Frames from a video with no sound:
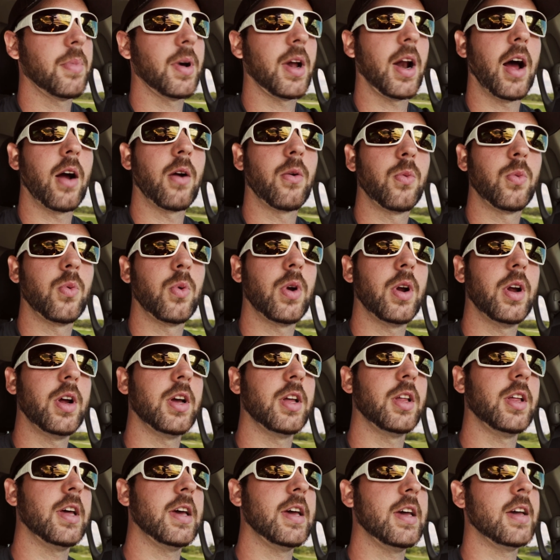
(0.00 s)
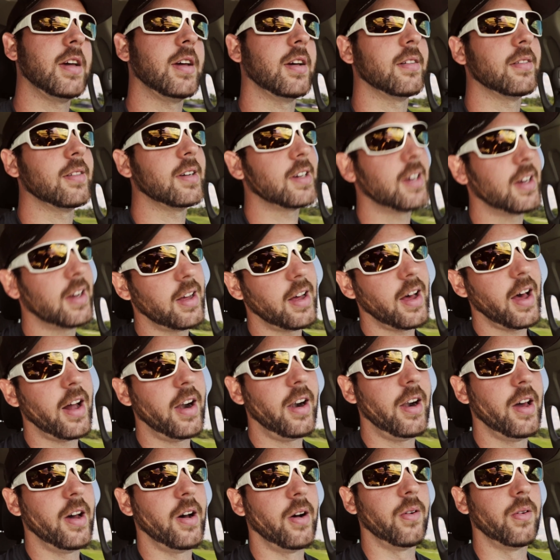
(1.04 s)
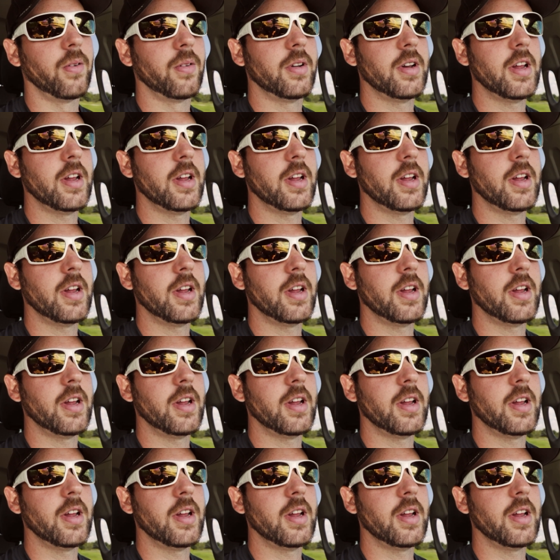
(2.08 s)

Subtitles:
but I don't know,